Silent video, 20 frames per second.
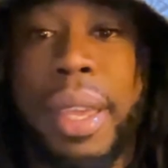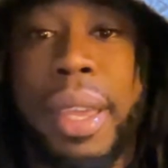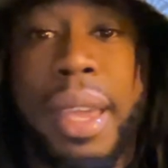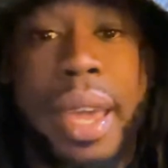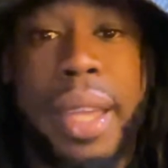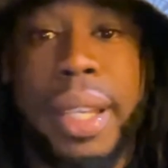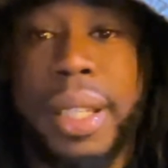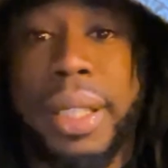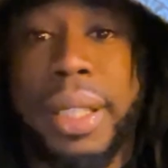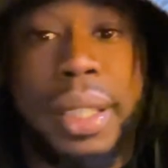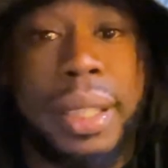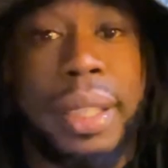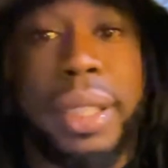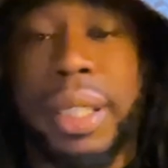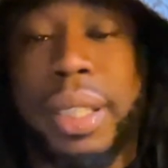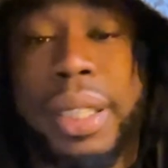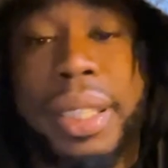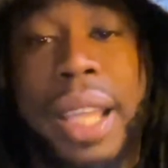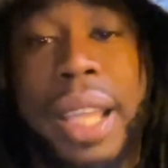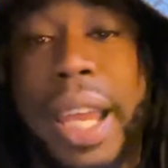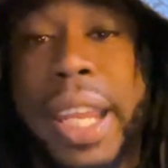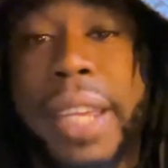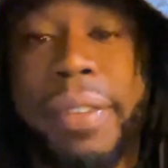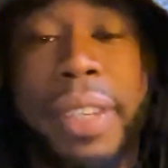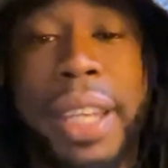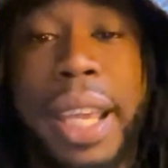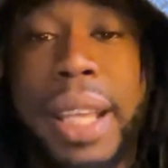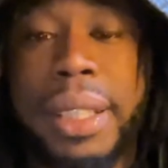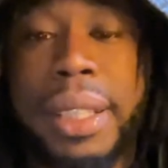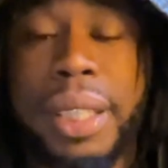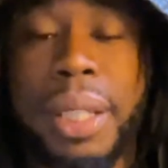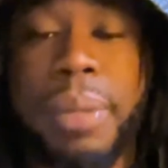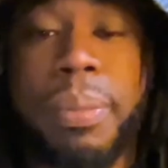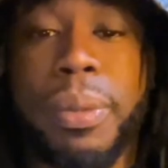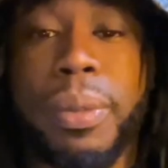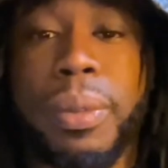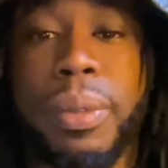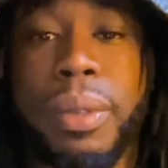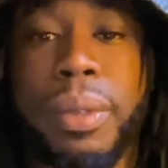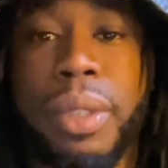and it's not even that
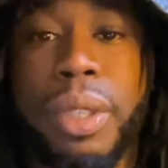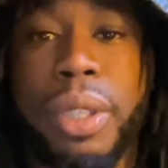simple.